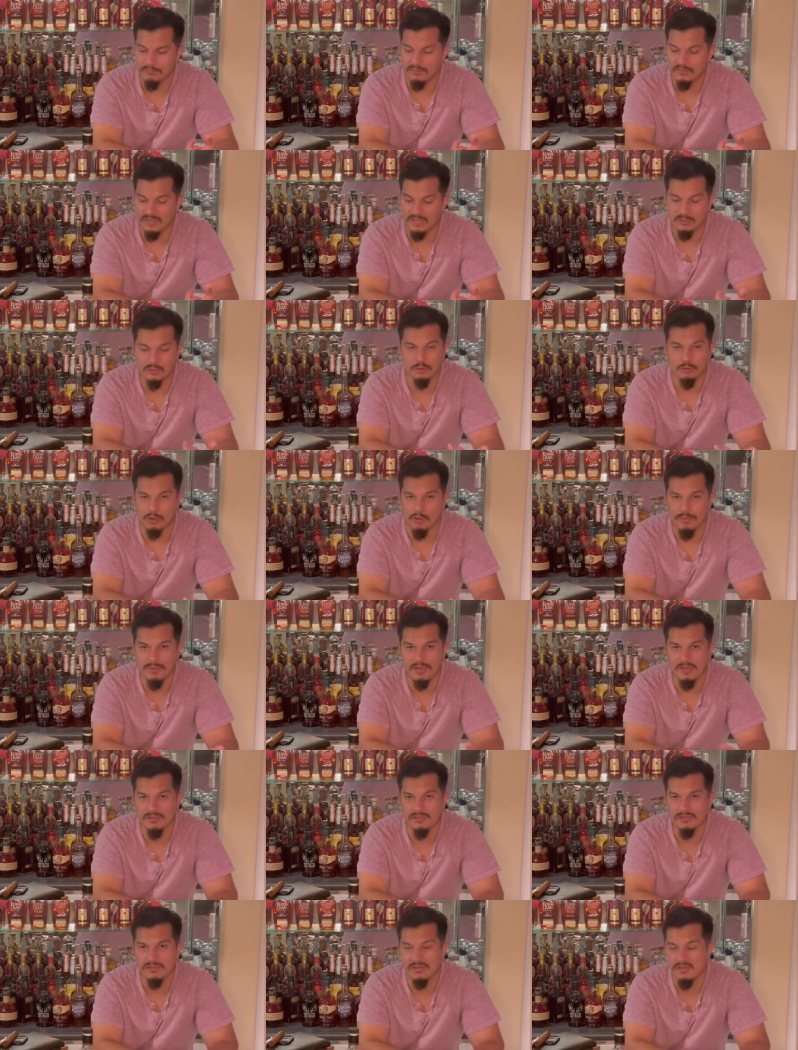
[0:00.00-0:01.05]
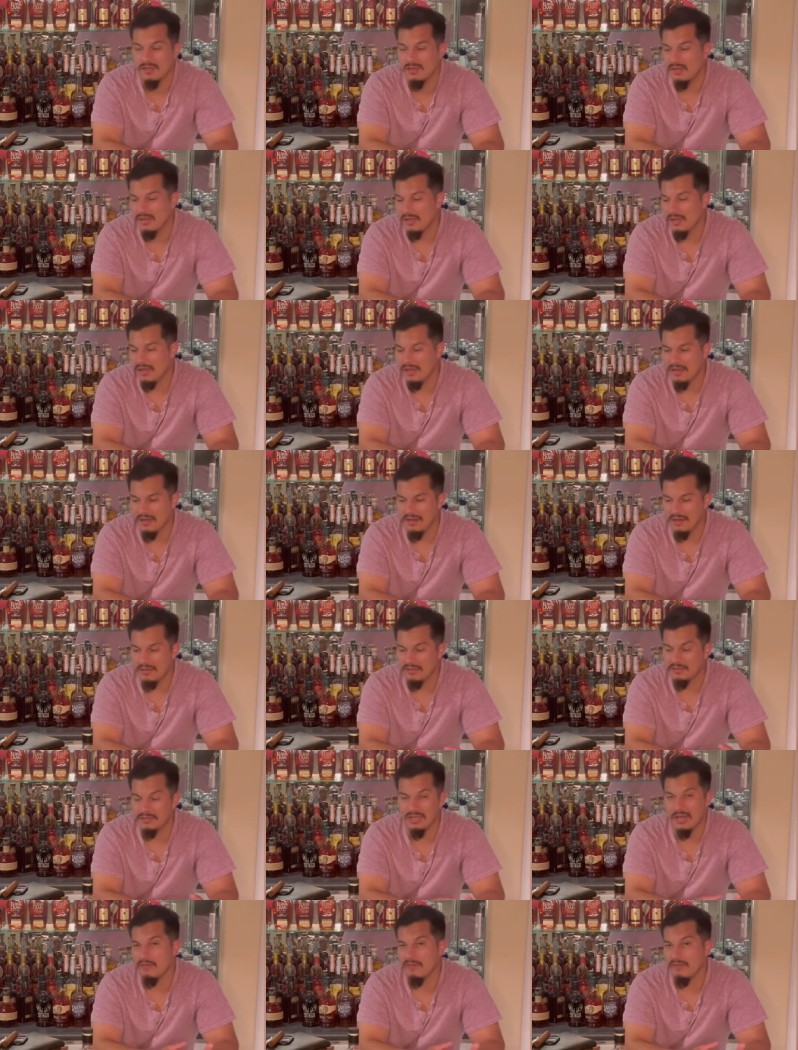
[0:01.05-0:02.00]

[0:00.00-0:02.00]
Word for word: like store picks, and I just